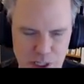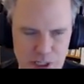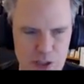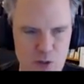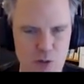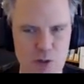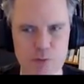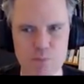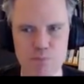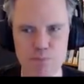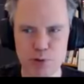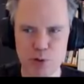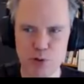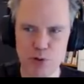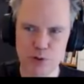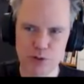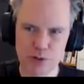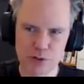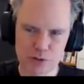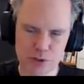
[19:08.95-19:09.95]
You can
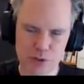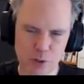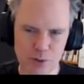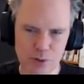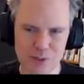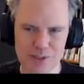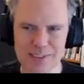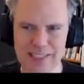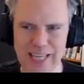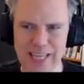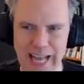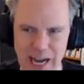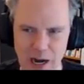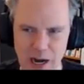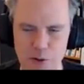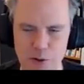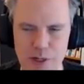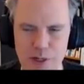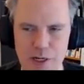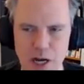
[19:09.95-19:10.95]
pull your tokens
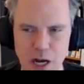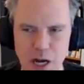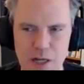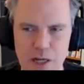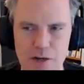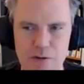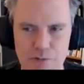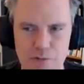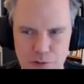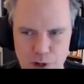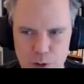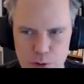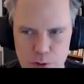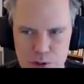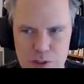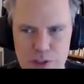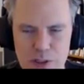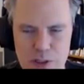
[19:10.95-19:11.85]
out and unvote.